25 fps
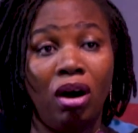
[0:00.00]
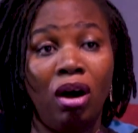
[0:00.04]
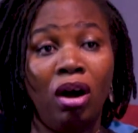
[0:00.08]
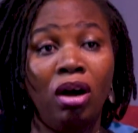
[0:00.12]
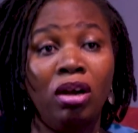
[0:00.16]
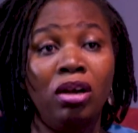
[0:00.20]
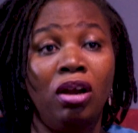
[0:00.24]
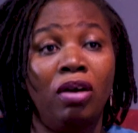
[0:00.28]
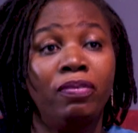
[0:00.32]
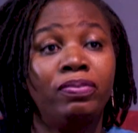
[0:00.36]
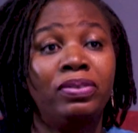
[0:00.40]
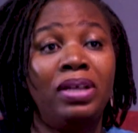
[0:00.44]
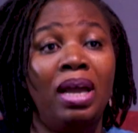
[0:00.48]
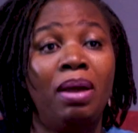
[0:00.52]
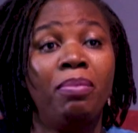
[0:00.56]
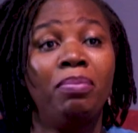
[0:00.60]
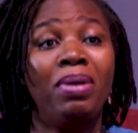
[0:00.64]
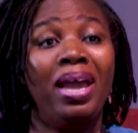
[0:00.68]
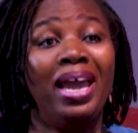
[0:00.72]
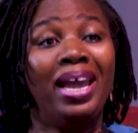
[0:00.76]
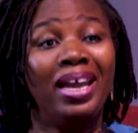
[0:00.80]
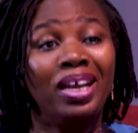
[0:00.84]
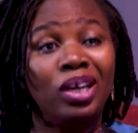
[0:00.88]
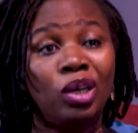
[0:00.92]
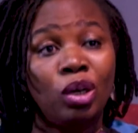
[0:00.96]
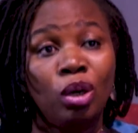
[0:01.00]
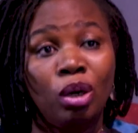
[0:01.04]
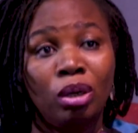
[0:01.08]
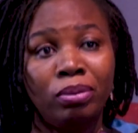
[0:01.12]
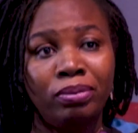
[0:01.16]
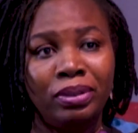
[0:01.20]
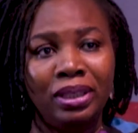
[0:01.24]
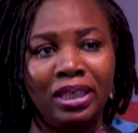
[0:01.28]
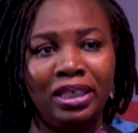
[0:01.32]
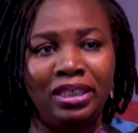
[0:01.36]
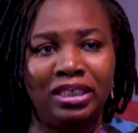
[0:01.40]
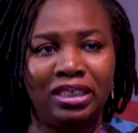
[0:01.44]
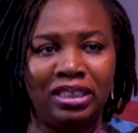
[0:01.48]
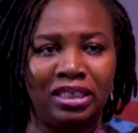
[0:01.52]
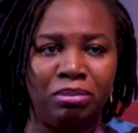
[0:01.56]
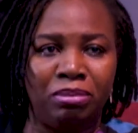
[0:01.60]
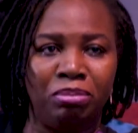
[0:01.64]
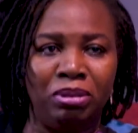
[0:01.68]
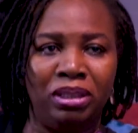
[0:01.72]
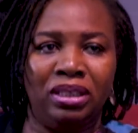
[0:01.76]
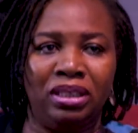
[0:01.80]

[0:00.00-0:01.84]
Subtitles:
of them encouraged me.